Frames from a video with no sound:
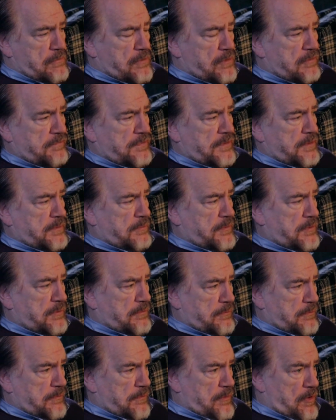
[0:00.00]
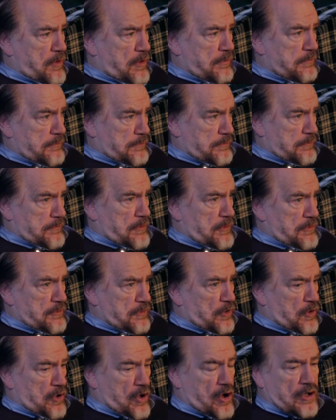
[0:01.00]
Rourke film, on
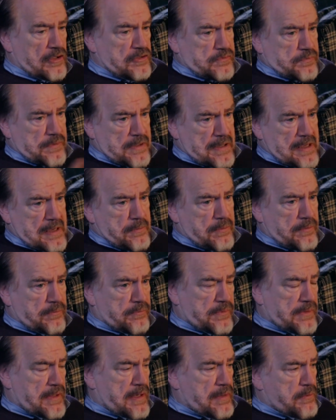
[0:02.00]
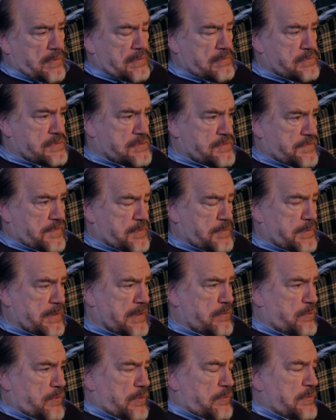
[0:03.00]
the lot when I was
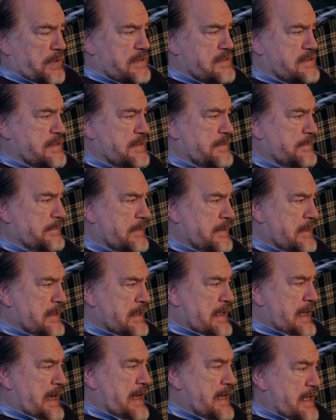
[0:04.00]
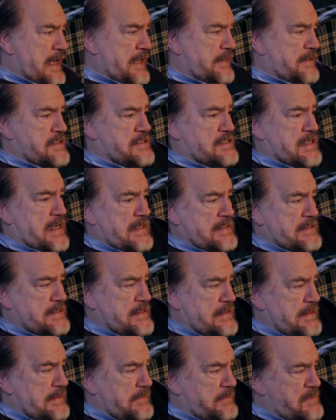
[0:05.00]
filming in Wimbledon. And he had this
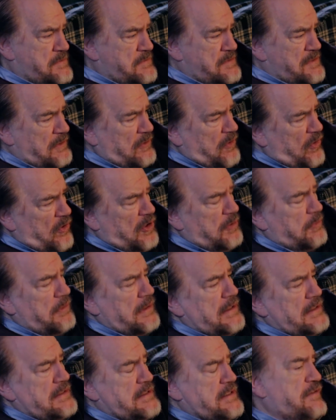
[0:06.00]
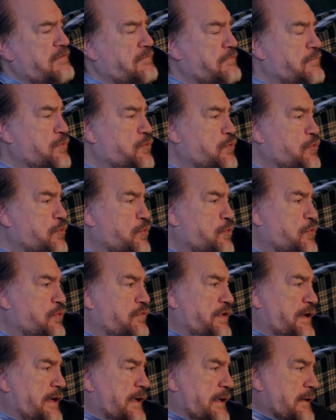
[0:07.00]
idea, which was a laudable idea, of
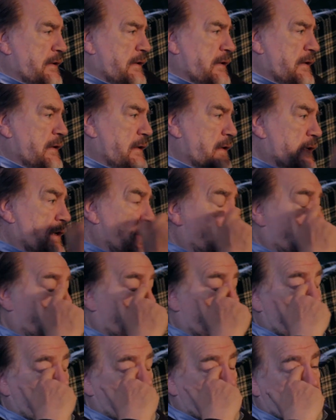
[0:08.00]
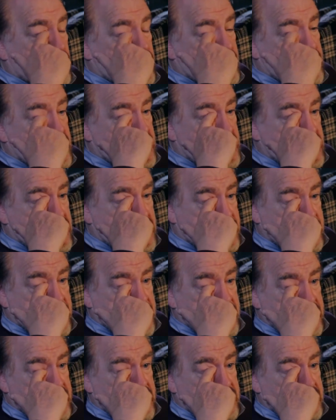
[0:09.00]
moving Hollywood
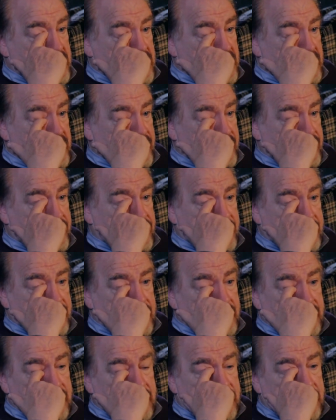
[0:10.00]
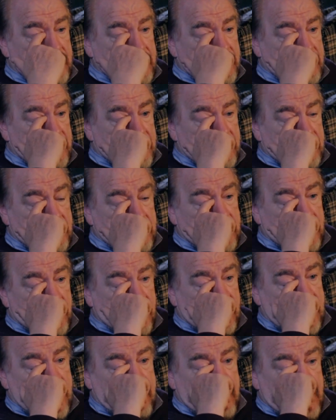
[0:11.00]
to, you know,
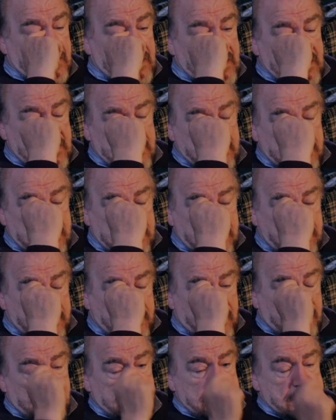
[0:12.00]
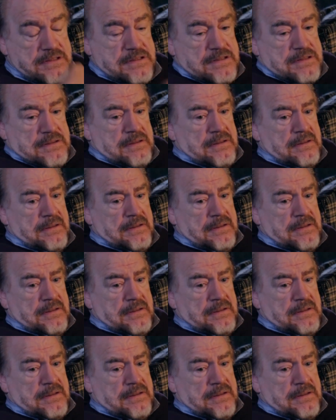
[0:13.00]
North Carolina. But the problem is,